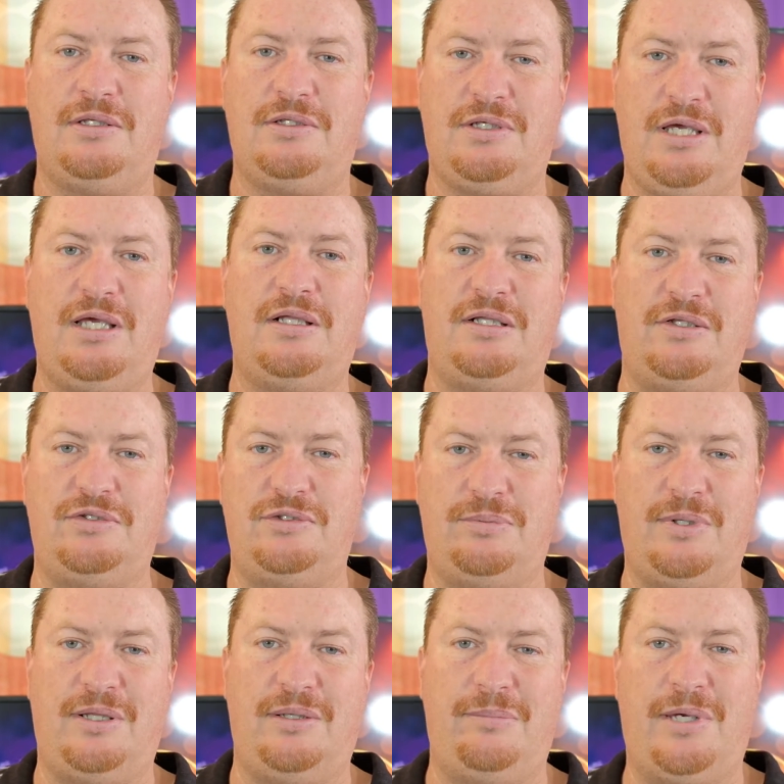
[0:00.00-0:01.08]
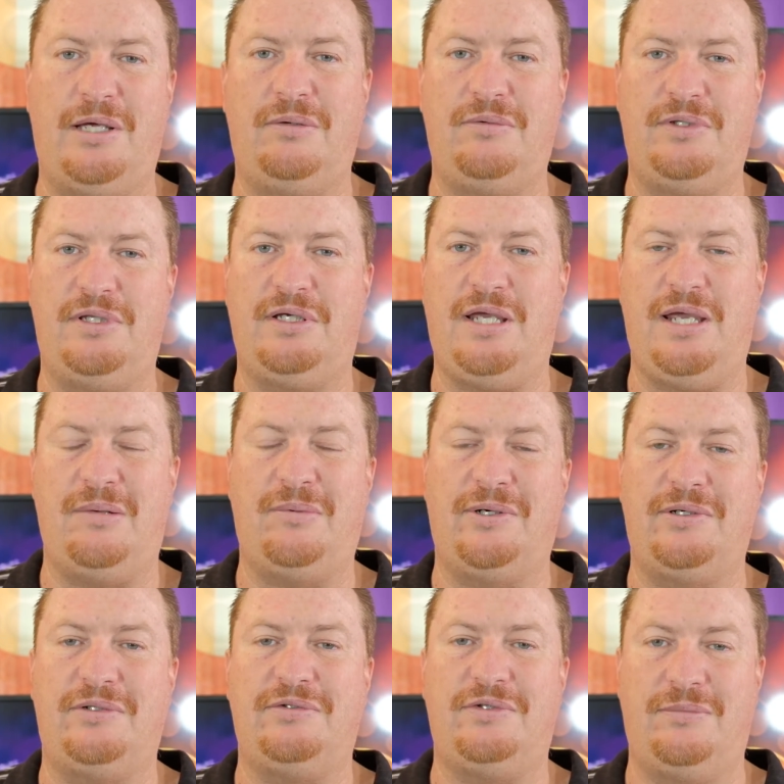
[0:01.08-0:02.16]
kit lens you probably bought with the
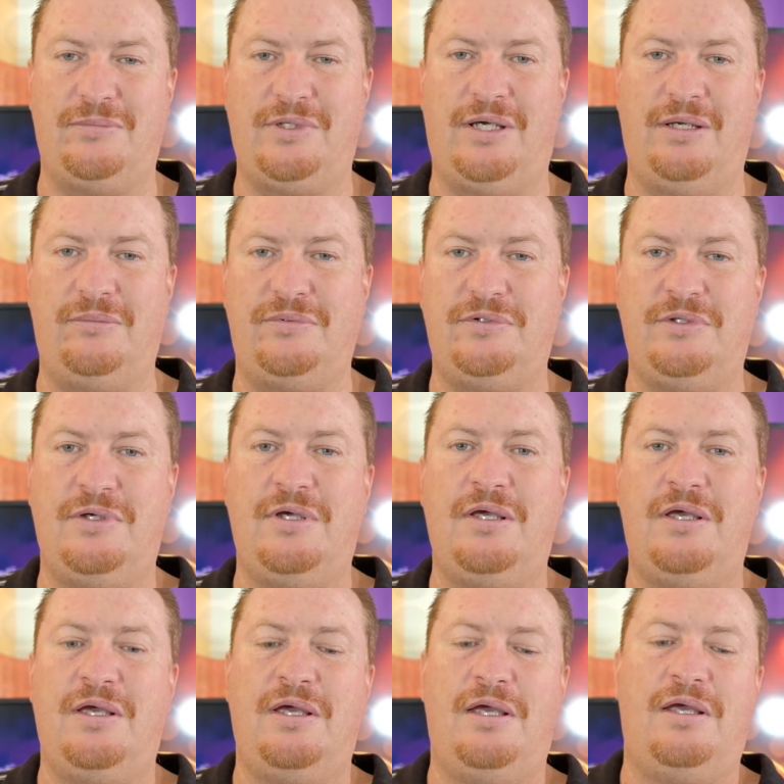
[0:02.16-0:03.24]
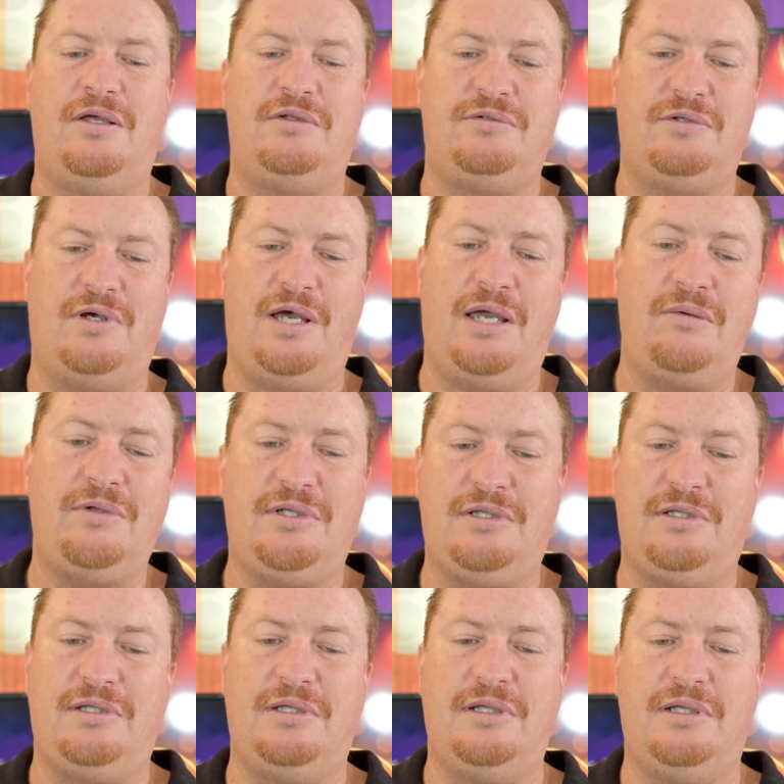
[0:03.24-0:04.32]
camera sometimes. So I would
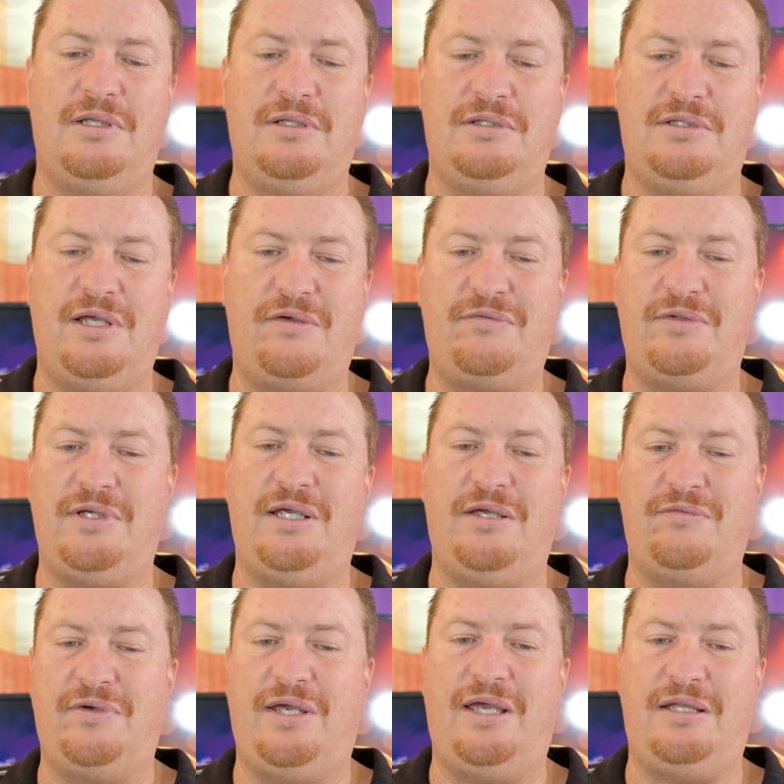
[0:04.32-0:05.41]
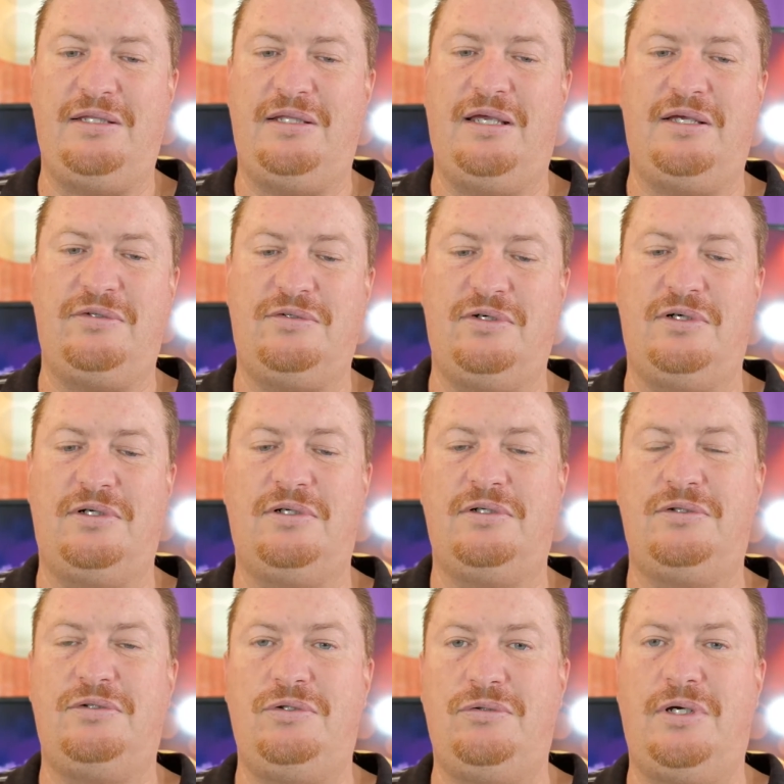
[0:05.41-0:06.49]
definitely, if I had the extra
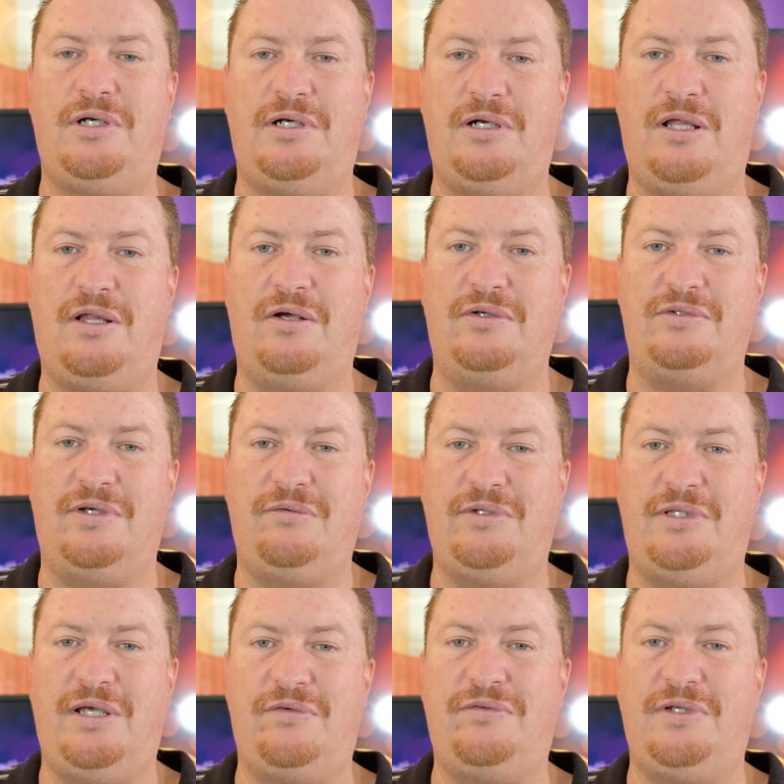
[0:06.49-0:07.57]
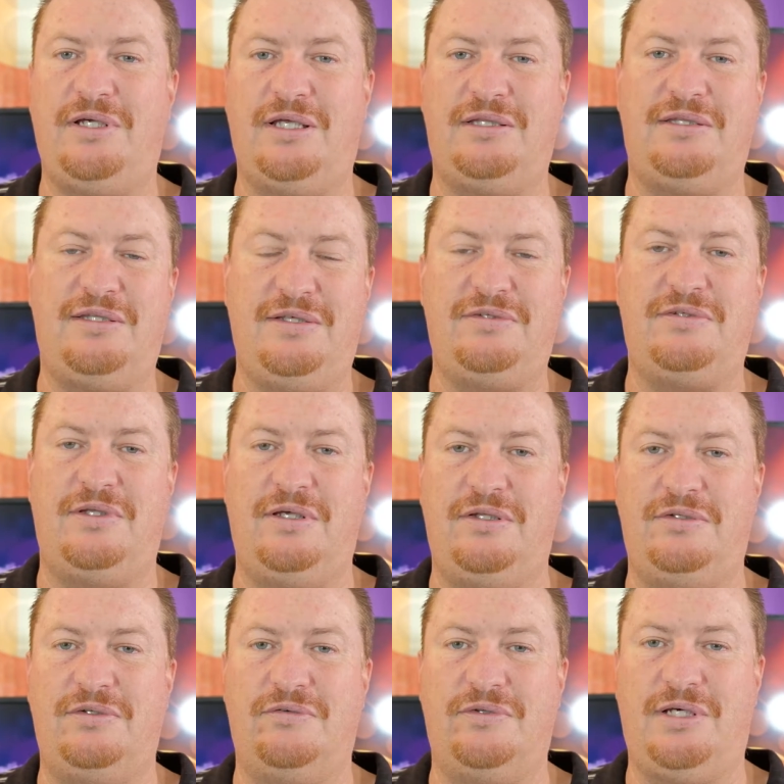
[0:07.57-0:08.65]
$200, I would definitely get this
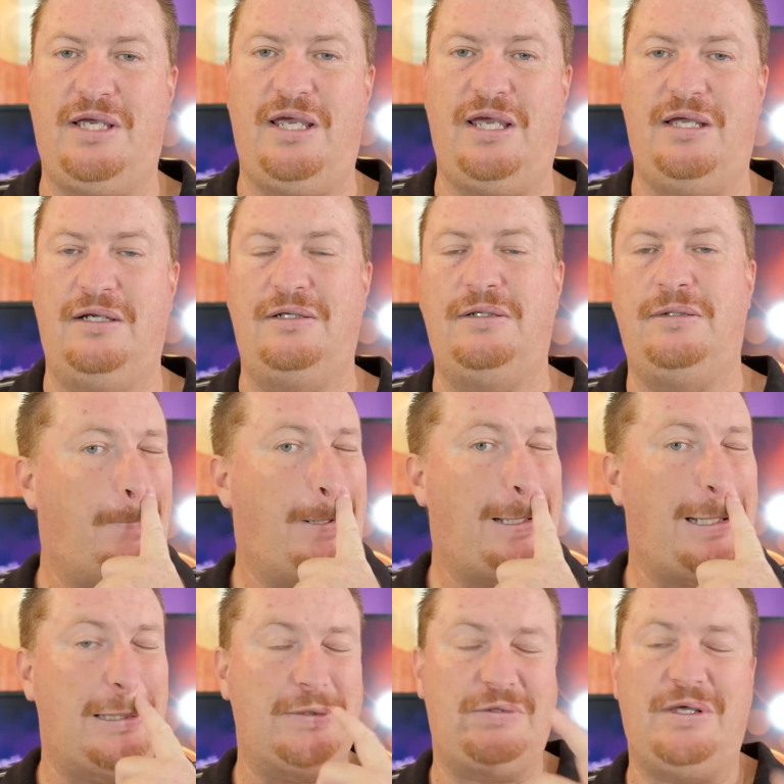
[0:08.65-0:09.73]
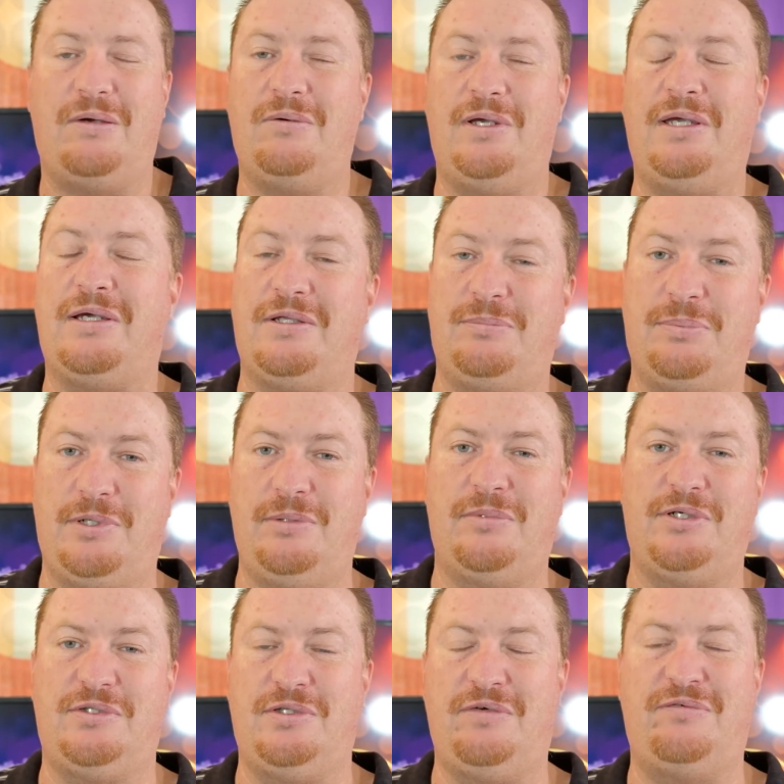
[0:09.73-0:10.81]
lens over the Canon, because that way it could pretty
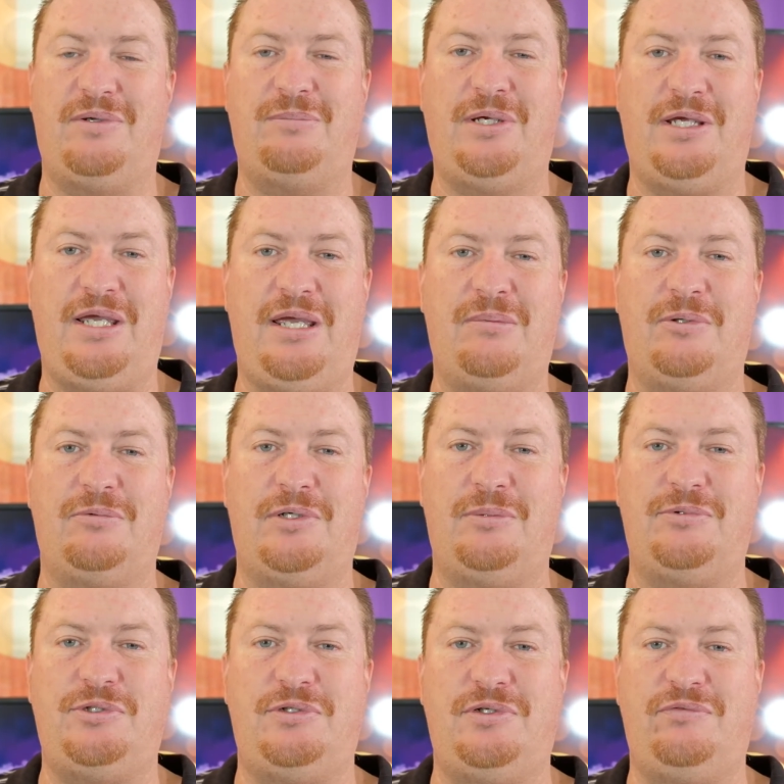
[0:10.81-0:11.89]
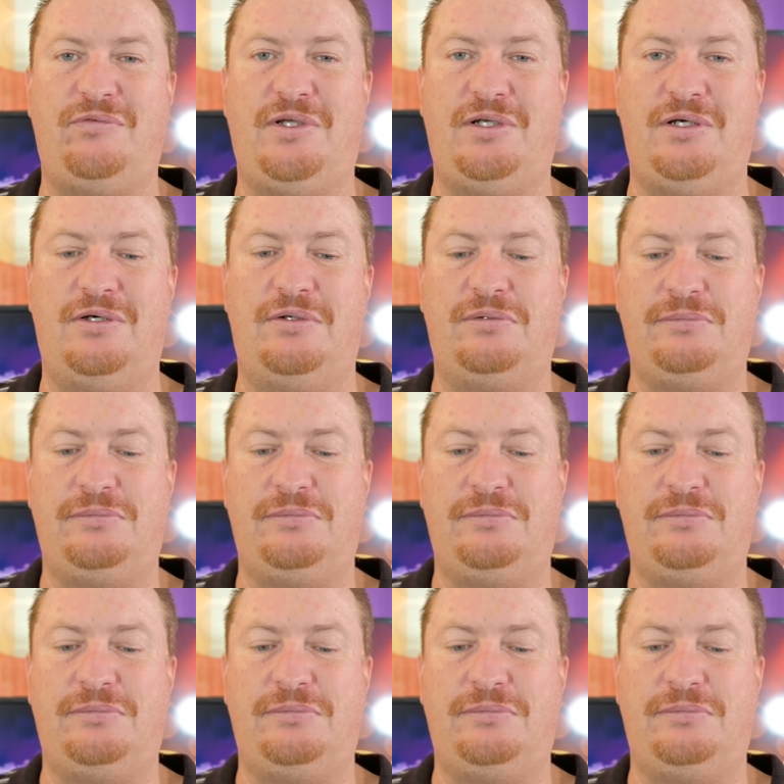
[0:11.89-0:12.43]
much live on my camera when I'm shooting video.